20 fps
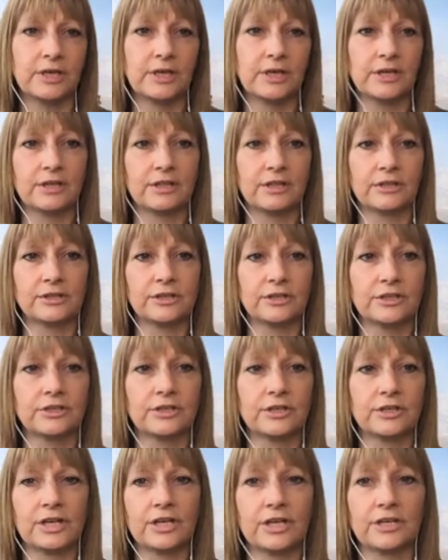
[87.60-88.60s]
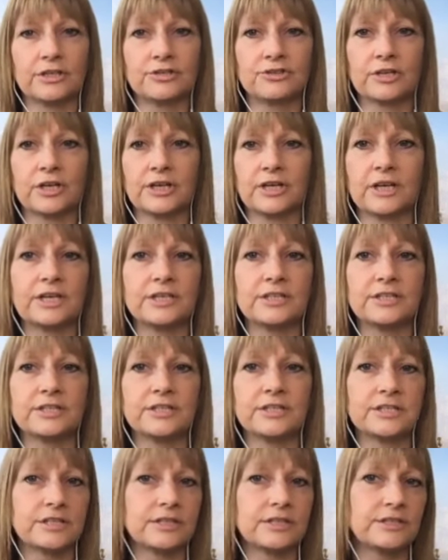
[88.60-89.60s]
their dry eye
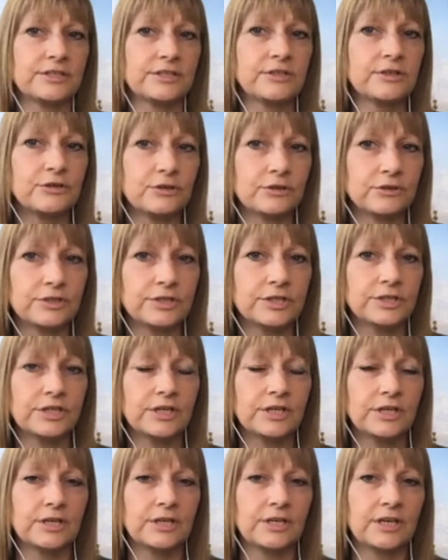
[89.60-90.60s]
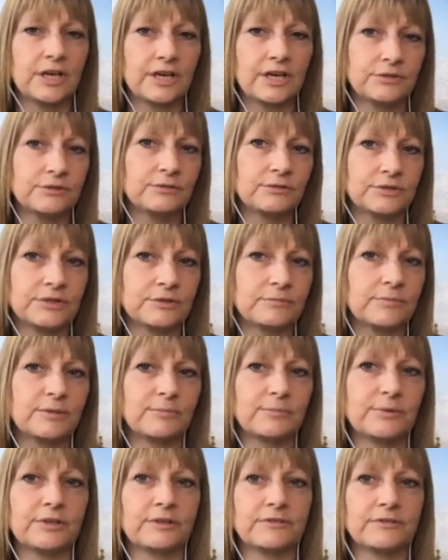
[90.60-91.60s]
disease. And it's not, I know some
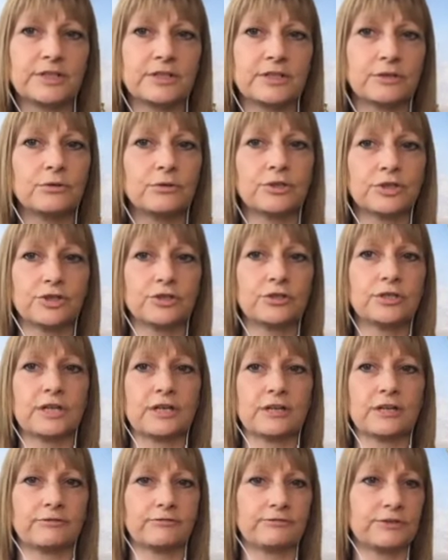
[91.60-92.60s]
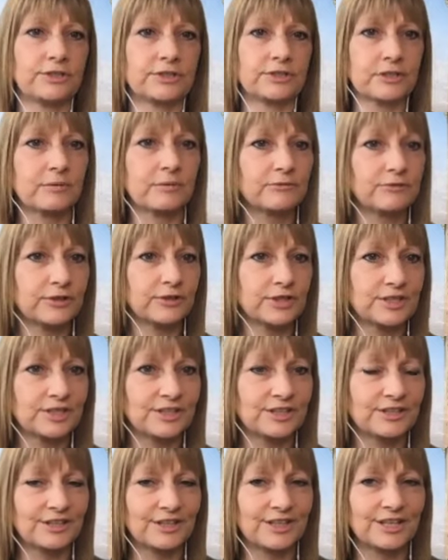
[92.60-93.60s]
people have said, oh, it should have discomfort
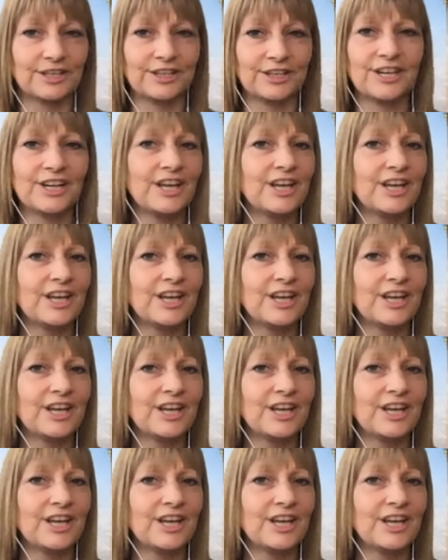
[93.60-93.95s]
in there.